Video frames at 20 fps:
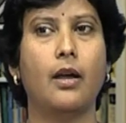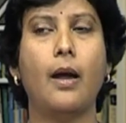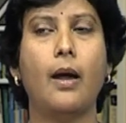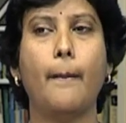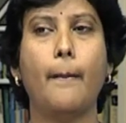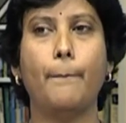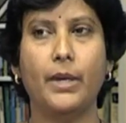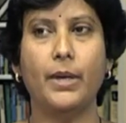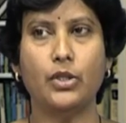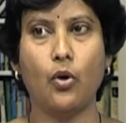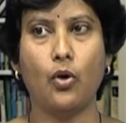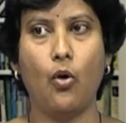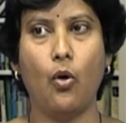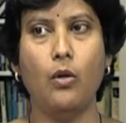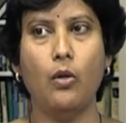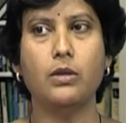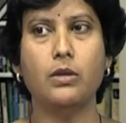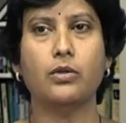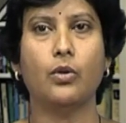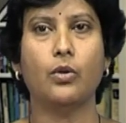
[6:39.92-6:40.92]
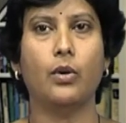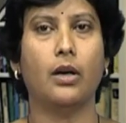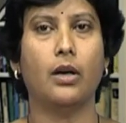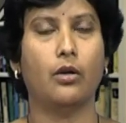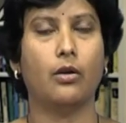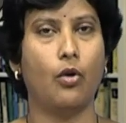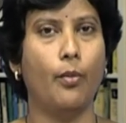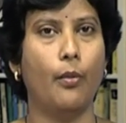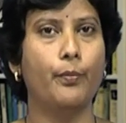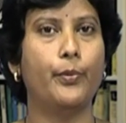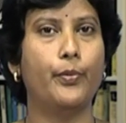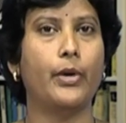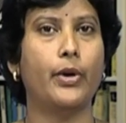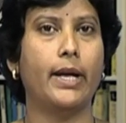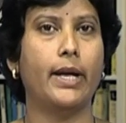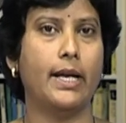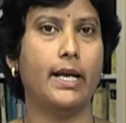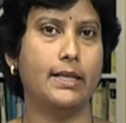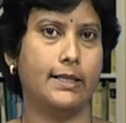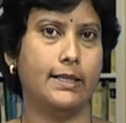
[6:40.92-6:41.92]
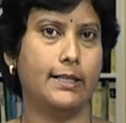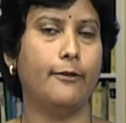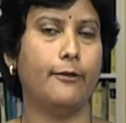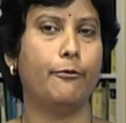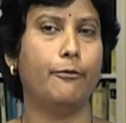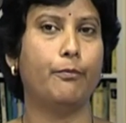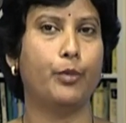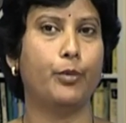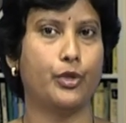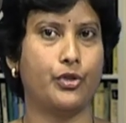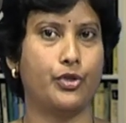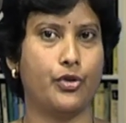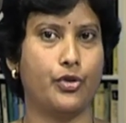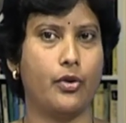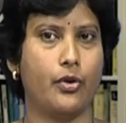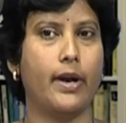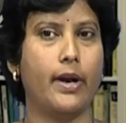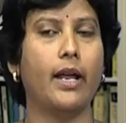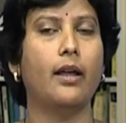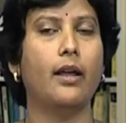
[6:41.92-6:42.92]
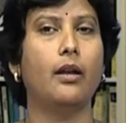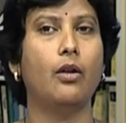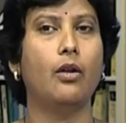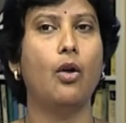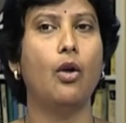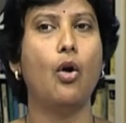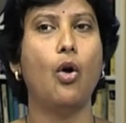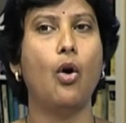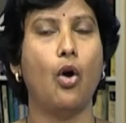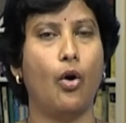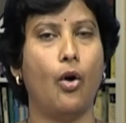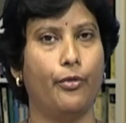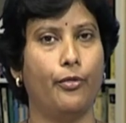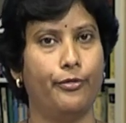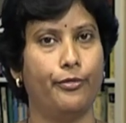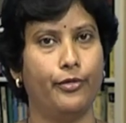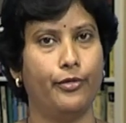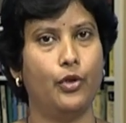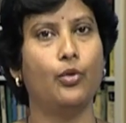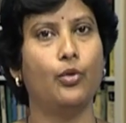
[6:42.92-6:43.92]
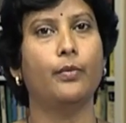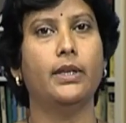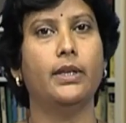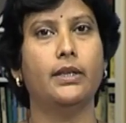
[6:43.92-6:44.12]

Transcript: but also a comprehensive portrayal of human